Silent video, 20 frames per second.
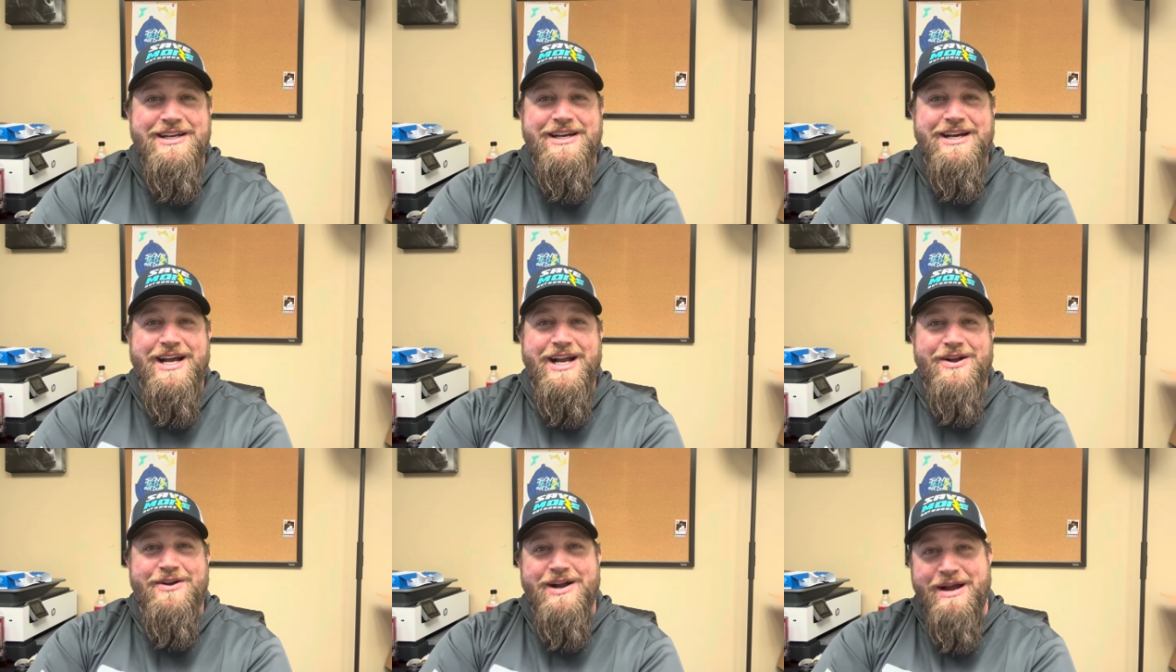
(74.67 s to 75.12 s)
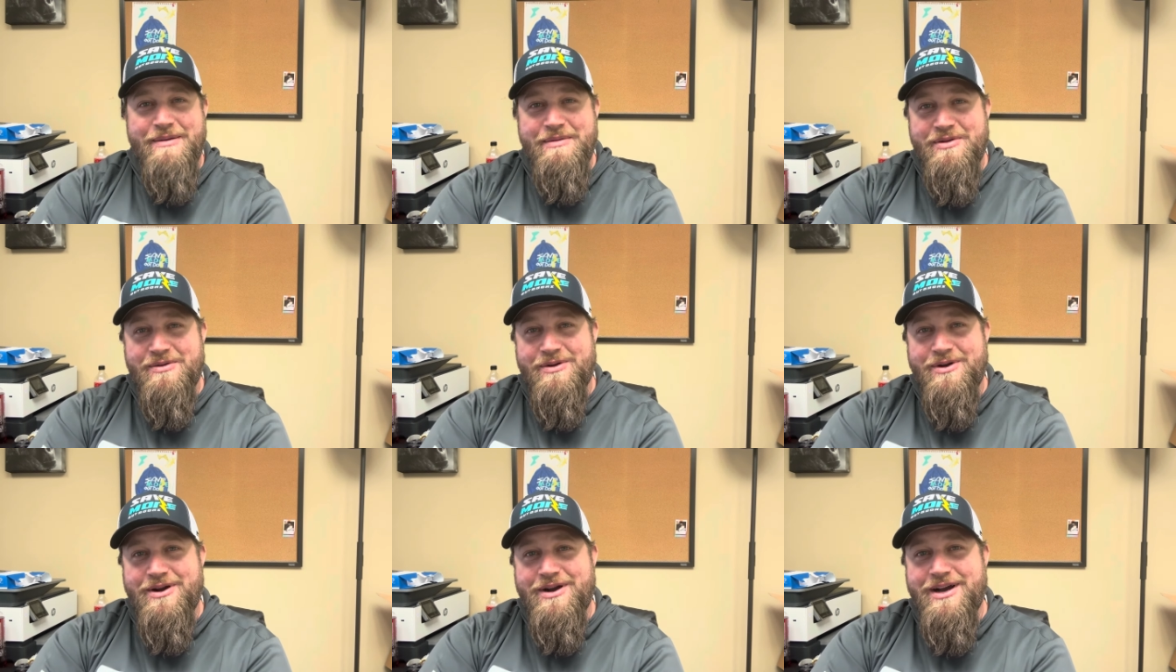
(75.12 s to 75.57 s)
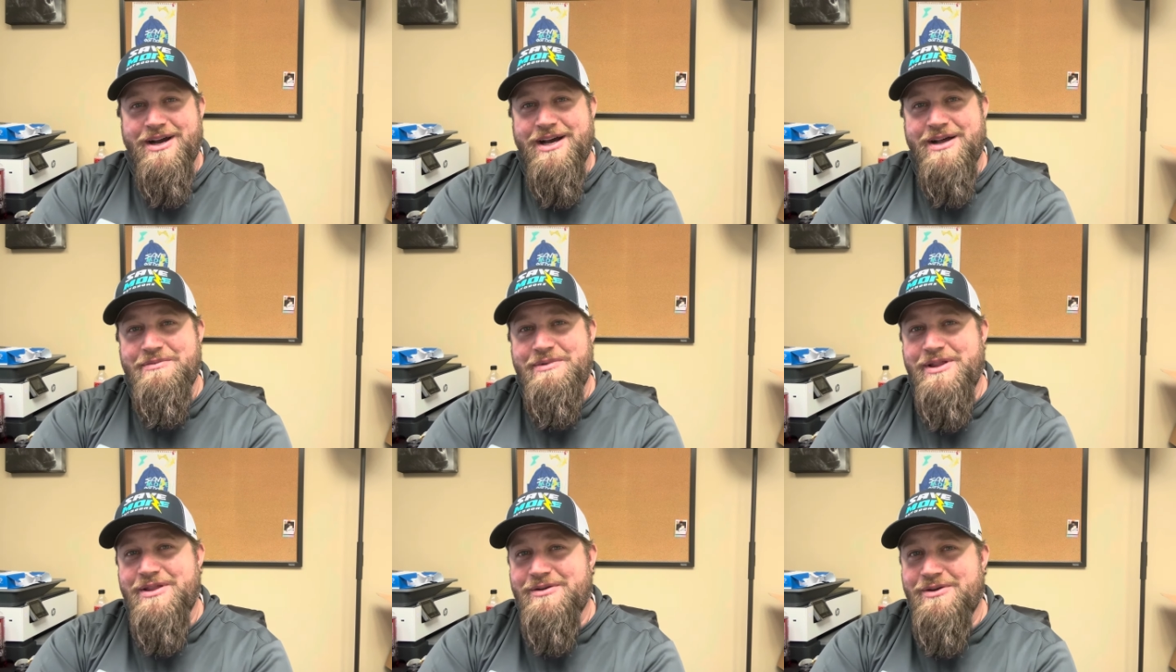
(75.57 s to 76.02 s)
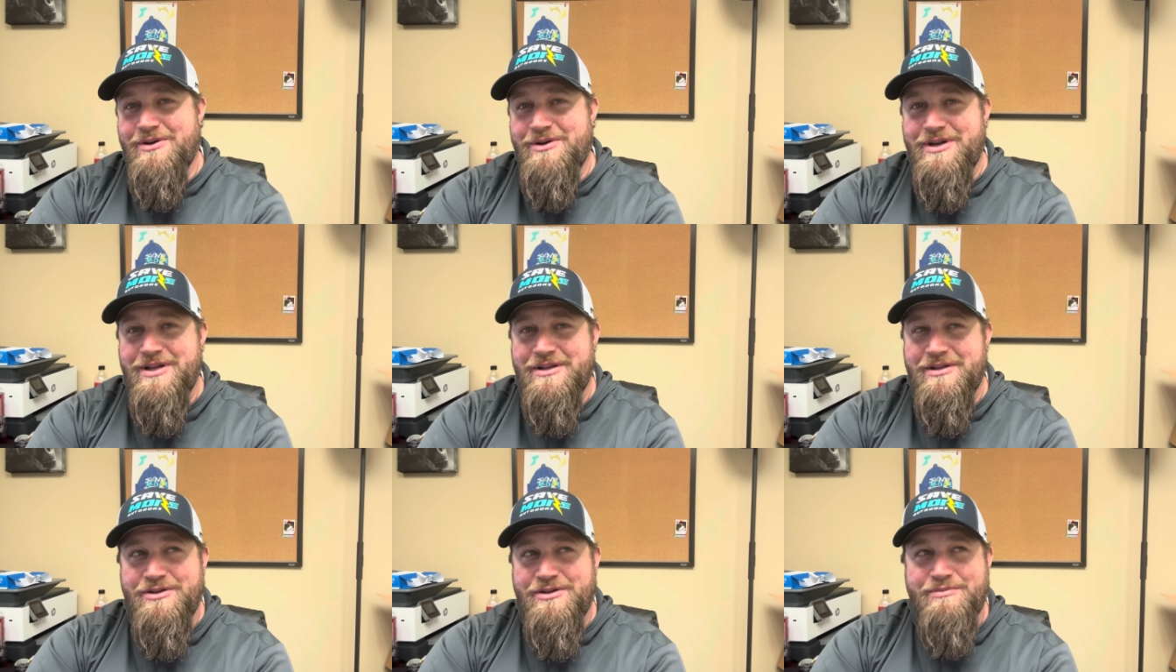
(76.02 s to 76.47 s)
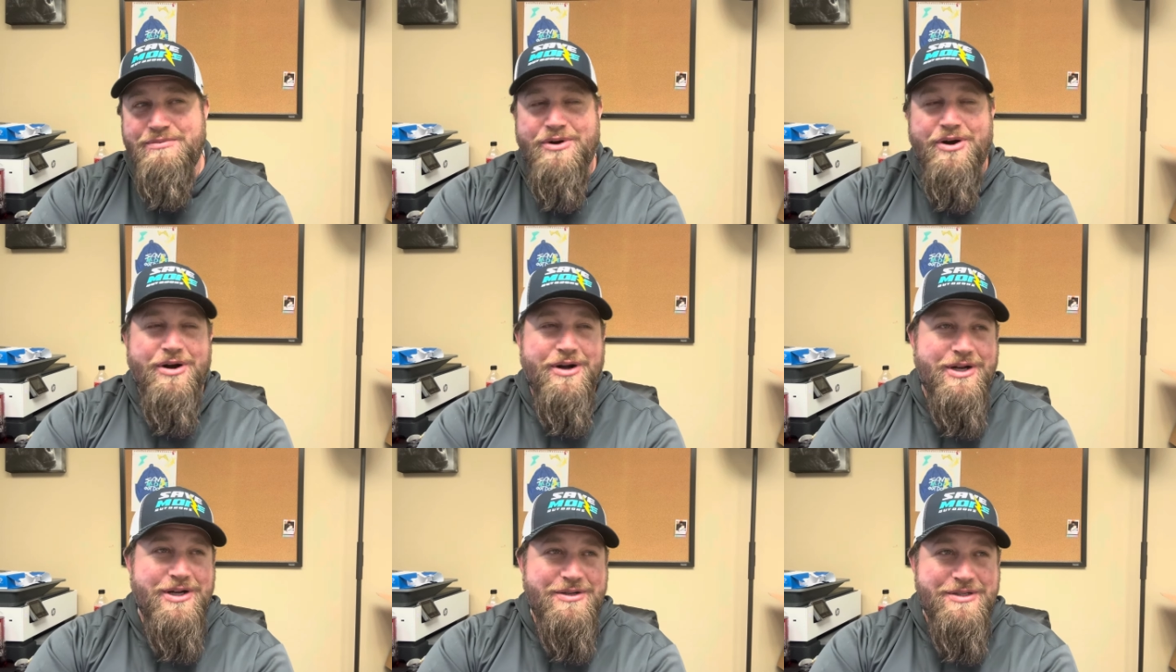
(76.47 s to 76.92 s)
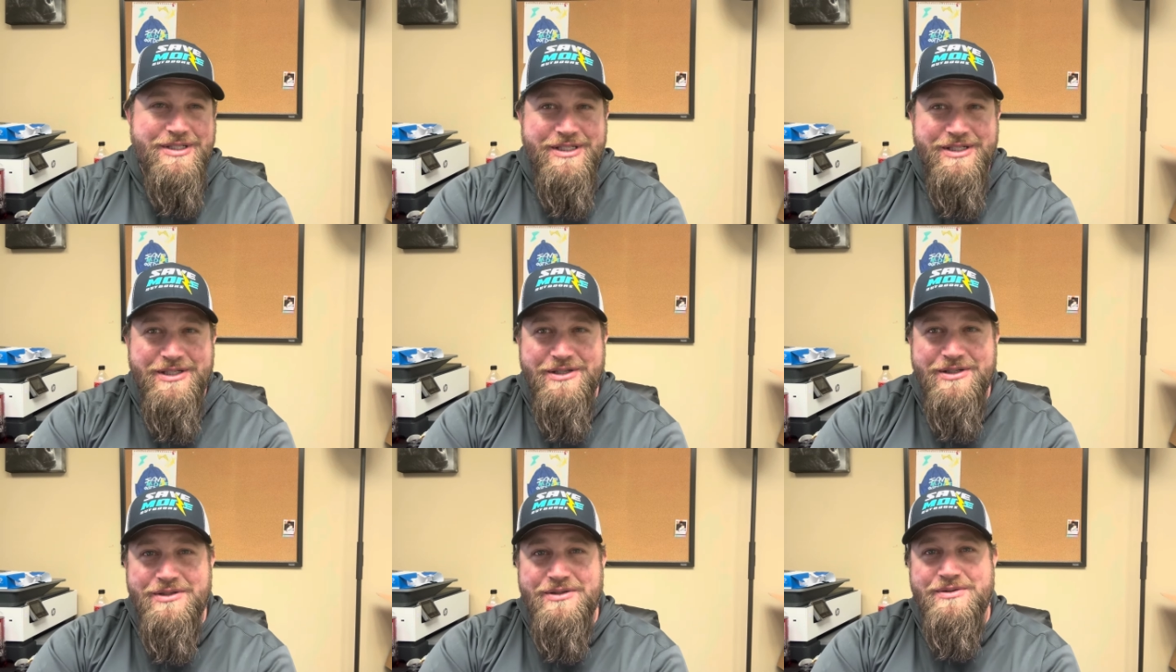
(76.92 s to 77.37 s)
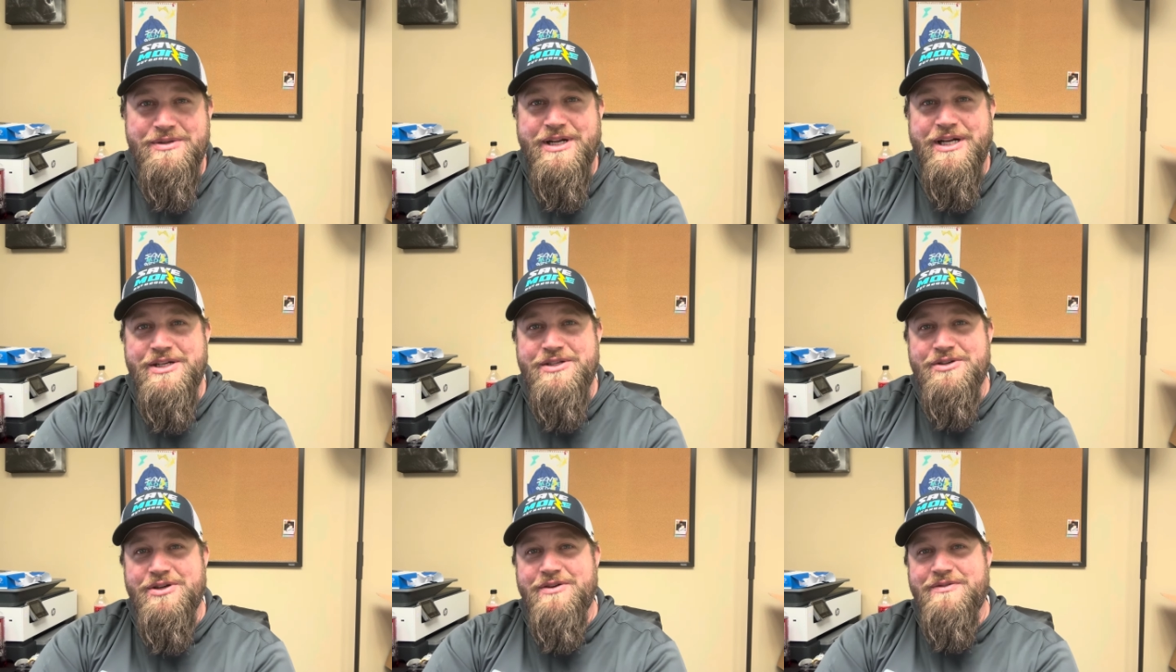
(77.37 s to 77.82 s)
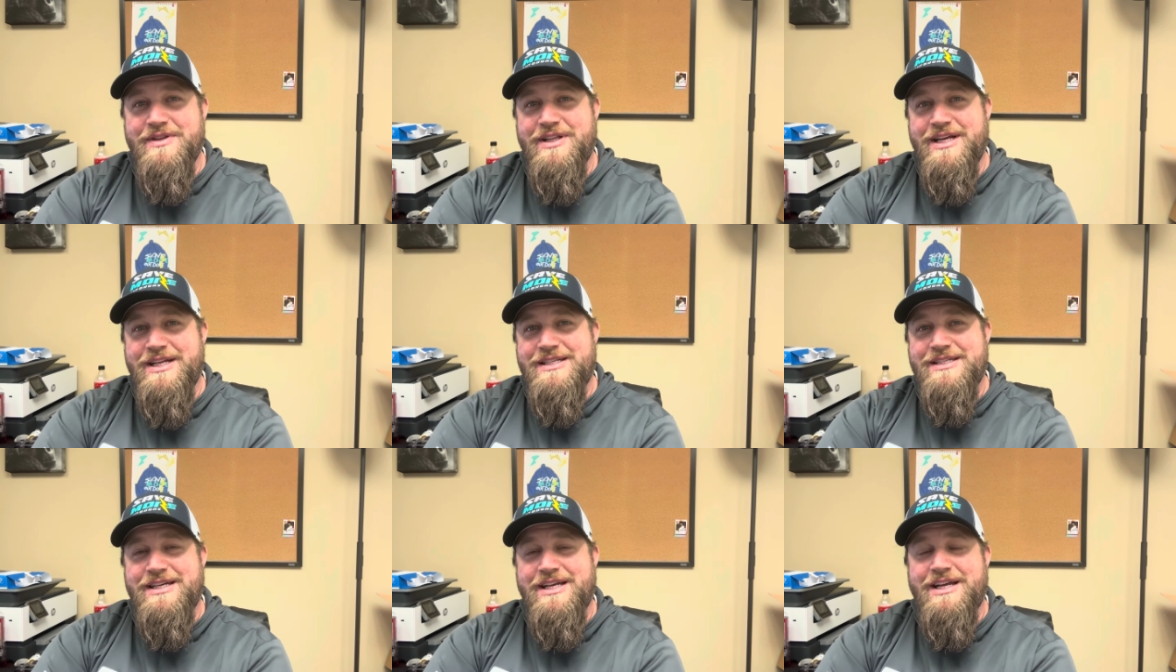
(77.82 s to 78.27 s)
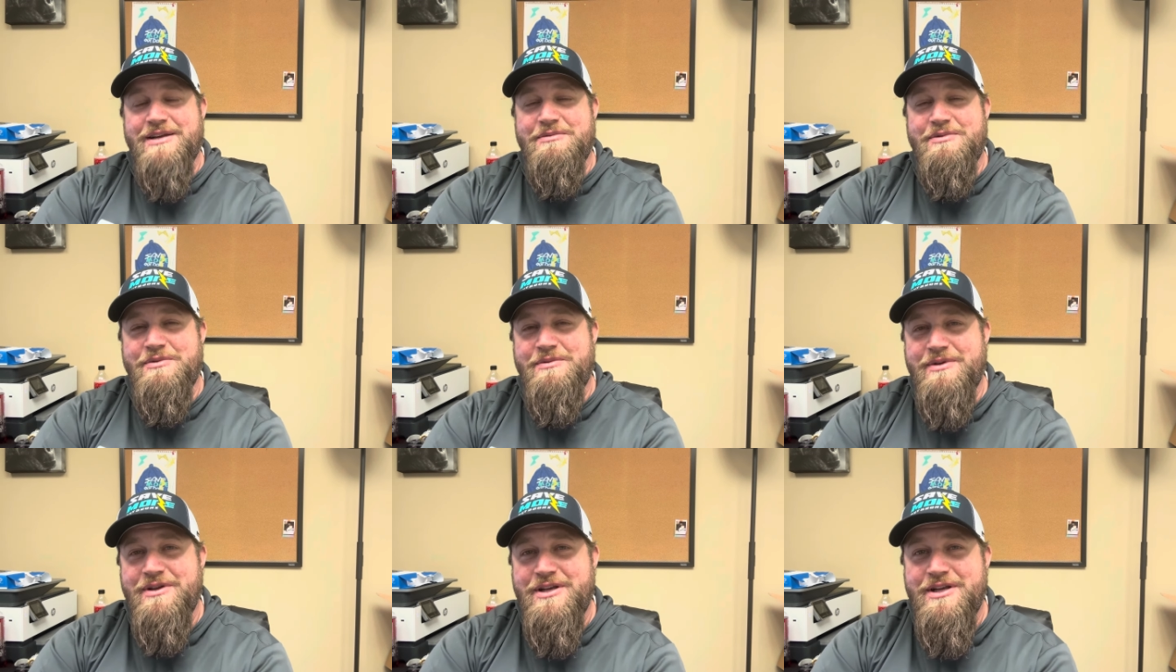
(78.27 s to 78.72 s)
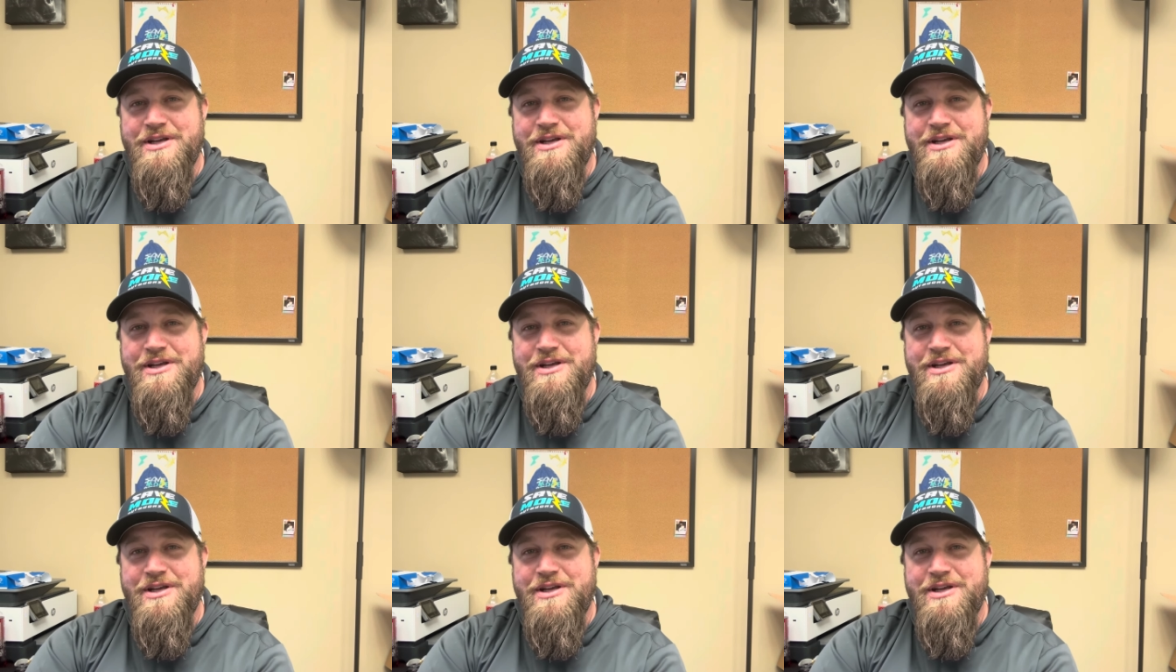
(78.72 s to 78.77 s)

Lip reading: I grabbed the rod, we threw it in the little Bronco 2s that I drove at that time, and